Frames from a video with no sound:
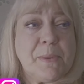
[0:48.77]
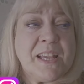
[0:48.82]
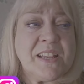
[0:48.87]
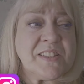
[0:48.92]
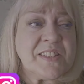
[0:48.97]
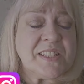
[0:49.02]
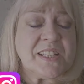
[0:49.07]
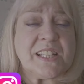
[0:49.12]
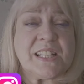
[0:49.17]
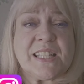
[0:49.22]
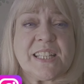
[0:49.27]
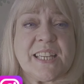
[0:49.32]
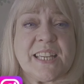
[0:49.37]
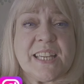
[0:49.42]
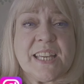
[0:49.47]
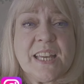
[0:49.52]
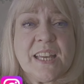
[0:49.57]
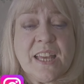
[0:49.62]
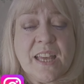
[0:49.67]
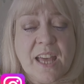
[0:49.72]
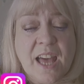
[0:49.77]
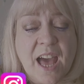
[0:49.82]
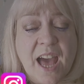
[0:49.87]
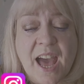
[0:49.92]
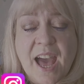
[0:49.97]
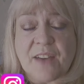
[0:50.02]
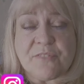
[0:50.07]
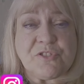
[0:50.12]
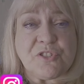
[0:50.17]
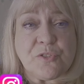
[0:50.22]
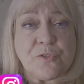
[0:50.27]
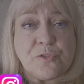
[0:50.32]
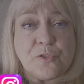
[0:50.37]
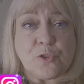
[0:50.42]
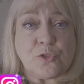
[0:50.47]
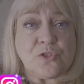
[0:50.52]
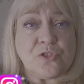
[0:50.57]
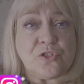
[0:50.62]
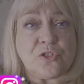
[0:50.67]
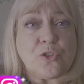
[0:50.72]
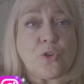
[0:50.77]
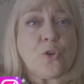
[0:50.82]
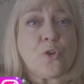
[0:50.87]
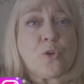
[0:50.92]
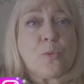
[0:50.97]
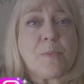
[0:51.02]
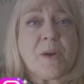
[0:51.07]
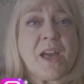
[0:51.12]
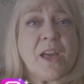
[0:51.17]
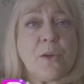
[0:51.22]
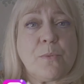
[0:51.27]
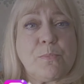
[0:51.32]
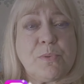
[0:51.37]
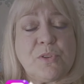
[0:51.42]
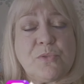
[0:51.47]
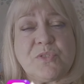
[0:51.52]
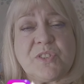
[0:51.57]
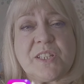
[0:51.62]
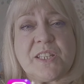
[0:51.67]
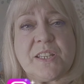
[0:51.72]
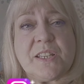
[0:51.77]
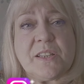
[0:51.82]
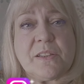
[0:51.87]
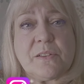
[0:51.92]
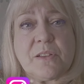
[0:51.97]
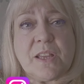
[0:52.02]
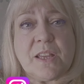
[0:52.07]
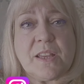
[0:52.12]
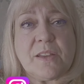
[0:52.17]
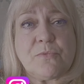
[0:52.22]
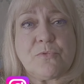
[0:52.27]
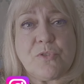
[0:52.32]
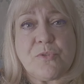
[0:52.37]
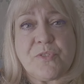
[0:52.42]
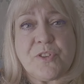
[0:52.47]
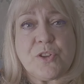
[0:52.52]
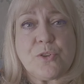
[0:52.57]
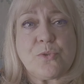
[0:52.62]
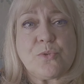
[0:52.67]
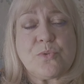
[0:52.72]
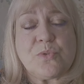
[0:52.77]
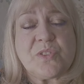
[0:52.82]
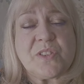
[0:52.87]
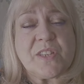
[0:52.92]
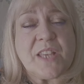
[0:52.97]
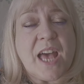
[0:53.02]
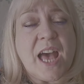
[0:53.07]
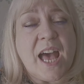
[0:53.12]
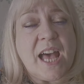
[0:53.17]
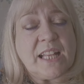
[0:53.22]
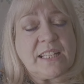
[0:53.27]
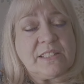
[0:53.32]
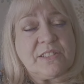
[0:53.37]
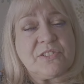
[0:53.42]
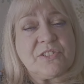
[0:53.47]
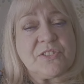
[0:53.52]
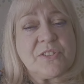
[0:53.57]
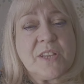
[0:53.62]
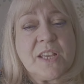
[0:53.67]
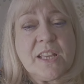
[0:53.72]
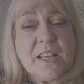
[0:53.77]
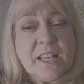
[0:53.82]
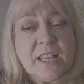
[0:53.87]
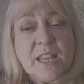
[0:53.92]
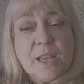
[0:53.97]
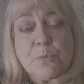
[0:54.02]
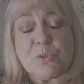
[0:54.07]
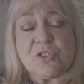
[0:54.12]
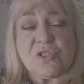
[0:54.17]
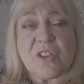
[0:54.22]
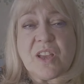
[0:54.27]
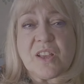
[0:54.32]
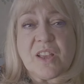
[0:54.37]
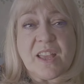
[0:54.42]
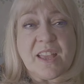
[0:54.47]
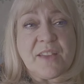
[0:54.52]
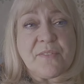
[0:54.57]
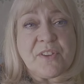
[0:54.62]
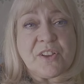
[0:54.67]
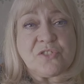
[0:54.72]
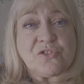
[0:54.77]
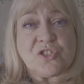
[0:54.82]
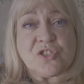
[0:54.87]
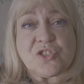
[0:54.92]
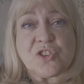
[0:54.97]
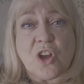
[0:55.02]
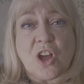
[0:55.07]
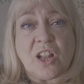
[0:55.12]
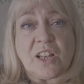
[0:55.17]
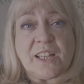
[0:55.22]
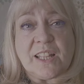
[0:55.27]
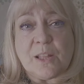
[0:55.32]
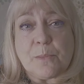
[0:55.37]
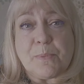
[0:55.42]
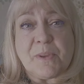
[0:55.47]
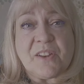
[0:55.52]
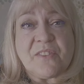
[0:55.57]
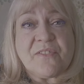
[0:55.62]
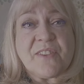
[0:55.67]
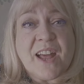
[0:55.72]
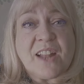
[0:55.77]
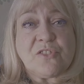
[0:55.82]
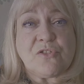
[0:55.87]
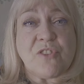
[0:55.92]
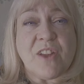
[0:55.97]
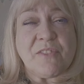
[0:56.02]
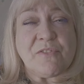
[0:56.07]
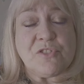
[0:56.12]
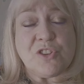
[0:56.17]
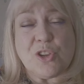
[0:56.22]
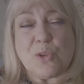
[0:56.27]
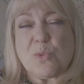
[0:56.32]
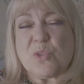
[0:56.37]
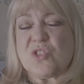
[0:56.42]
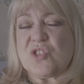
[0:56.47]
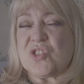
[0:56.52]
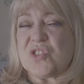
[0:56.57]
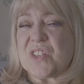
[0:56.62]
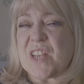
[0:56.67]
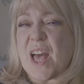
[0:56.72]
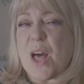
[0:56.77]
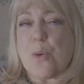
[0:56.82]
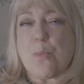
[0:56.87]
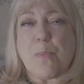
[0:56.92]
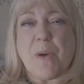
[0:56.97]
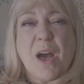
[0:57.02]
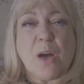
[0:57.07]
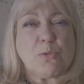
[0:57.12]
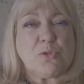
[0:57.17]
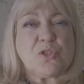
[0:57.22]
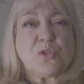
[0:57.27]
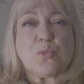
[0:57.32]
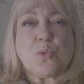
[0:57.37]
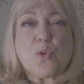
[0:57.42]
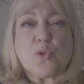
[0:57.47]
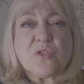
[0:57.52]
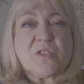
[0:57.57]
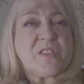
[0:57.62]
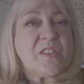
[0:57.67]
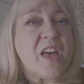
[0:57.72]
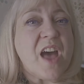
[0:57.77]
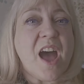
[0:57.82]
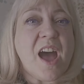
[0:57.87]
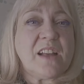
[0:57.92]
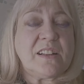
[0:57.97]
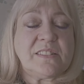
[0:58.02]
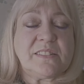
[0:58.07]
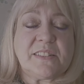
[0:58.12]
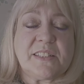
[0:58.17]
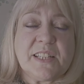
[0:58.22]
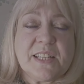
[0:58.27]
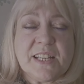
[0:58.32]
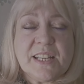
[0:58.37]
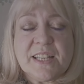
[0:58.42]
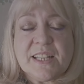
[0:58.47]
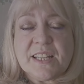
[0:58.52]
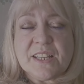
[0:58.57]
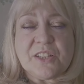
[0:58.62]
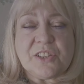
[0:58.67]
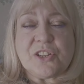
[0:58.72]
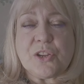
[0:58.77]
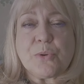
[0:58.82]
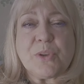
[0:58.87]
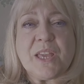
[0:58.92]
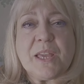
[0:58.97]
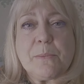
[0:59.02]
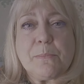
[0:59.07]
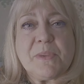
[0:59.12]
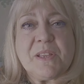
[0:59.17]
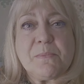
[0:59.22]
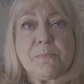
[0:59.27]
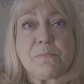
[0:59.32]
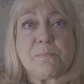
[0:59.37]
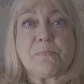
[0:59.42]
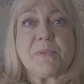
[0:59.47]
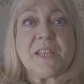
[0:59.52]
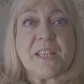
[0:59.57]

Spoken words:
basically I have to fund all my own beauty reviews, and if I just got a little bit of ad revenue, it would just help out towards that, and keep me